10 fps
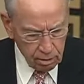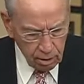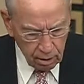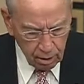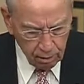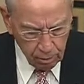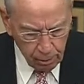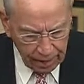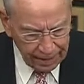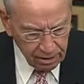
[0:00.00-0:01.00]
Hunter
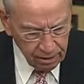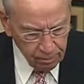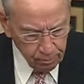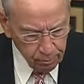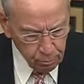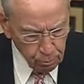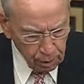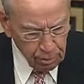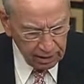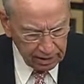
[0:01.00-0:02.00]
Biden
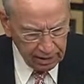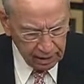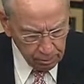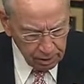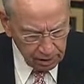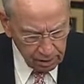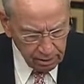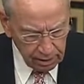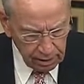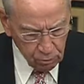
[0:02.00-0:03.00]
publicly admitted
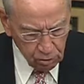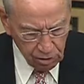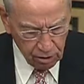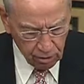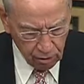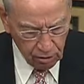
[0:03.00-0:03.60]
that he was under